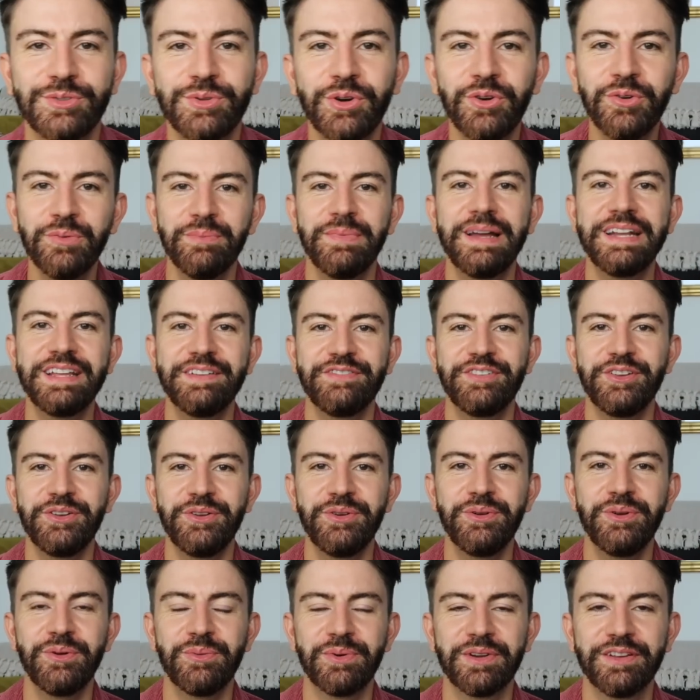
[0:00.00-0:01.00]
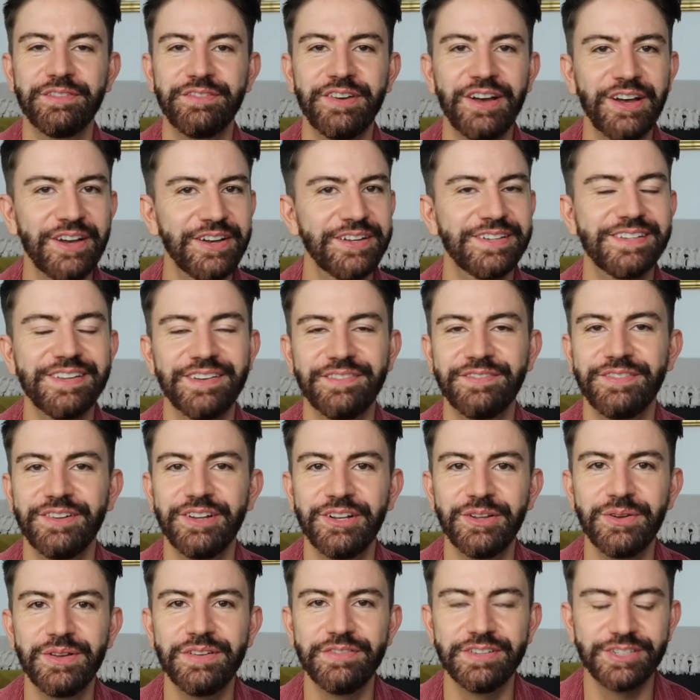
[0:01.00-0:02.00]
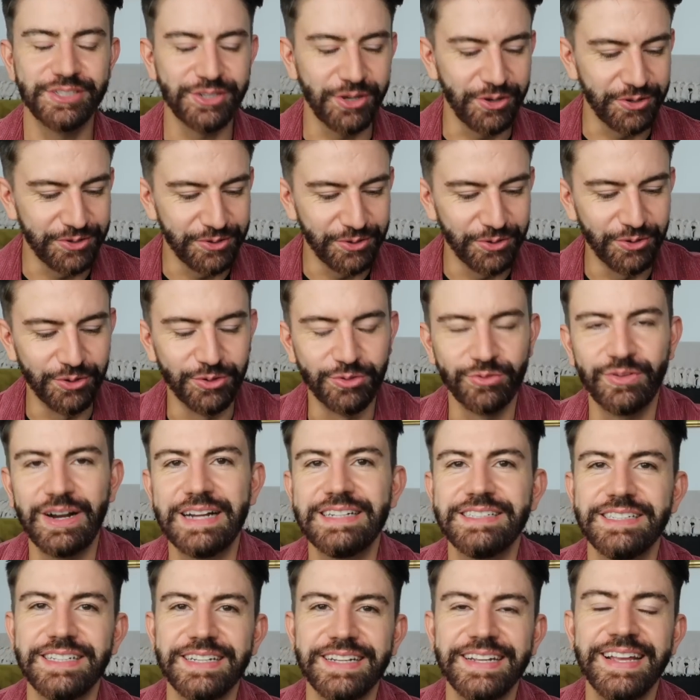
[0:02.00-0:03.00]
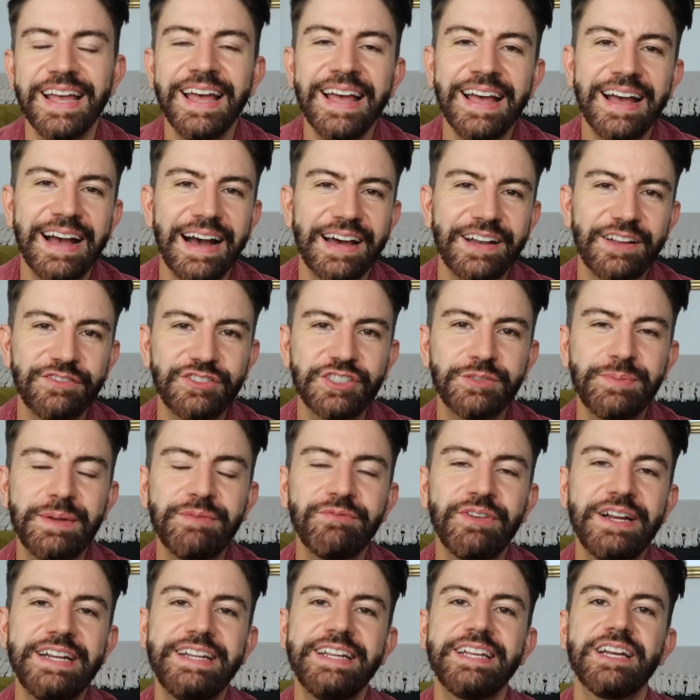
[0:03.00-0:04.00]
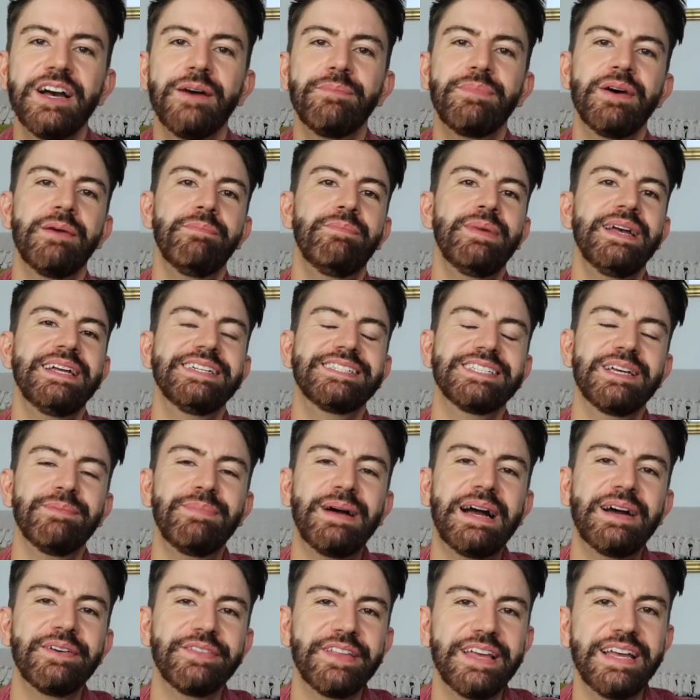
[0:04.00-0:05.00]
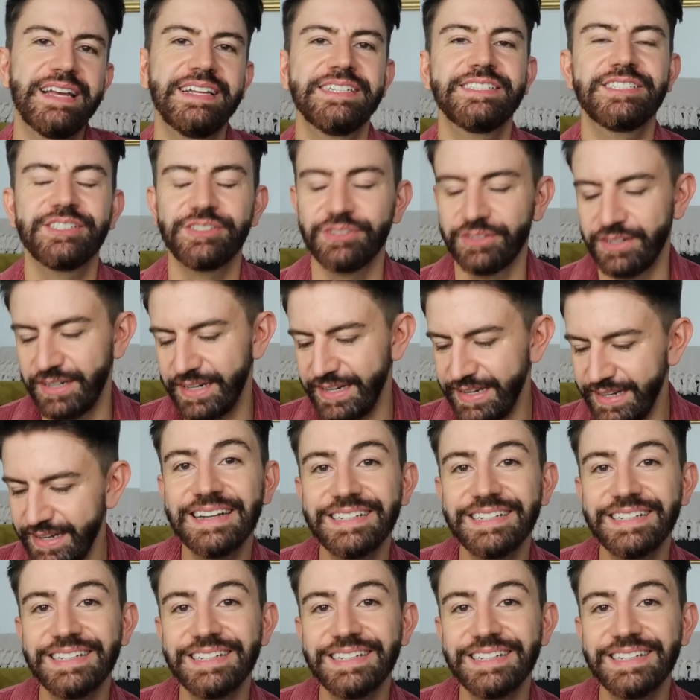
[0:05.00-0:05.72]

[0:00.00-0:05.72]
I'm sure many of you will have heard of Louis Vuitton already, and I've just been reading up a bit about the history.